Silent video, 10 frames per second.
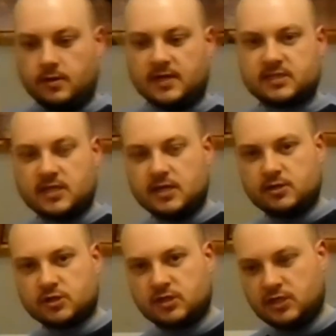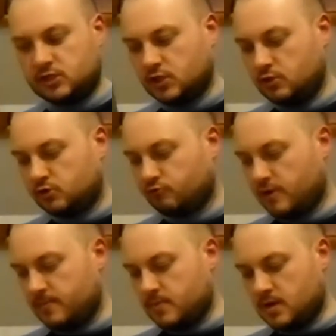Last thing, just need to
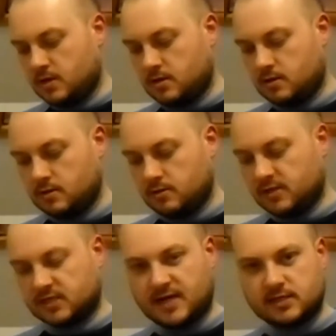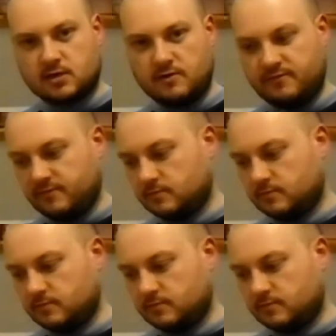trim the sides off,